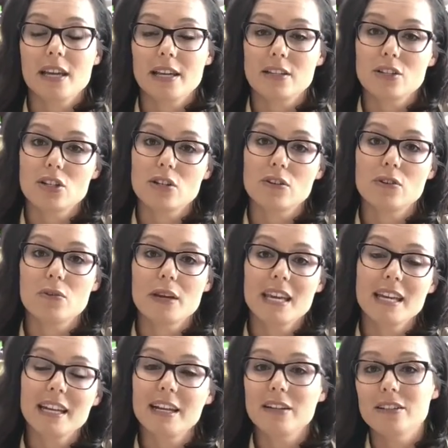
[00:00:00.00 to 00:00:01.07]
into
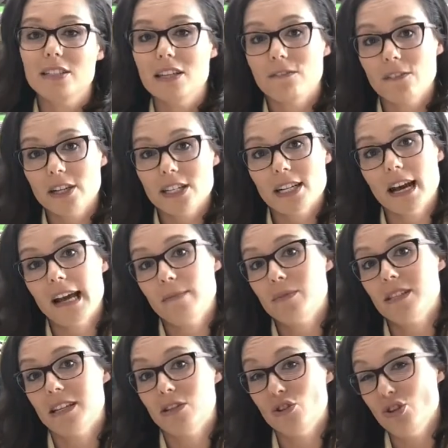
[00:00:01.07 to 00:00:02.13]
eating different
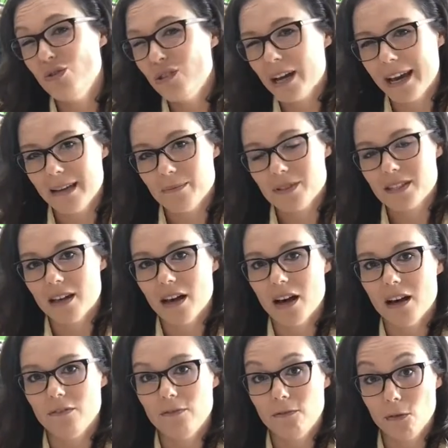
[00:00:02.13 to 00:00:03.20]
types and new types
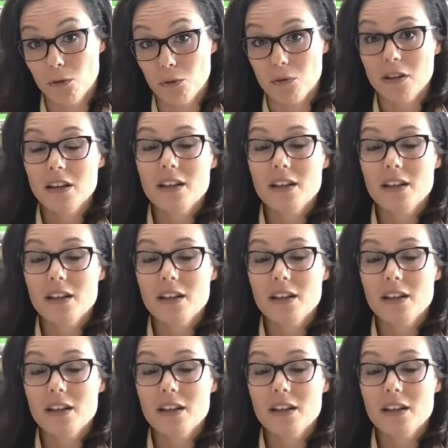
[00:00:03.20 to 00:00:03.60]
of food.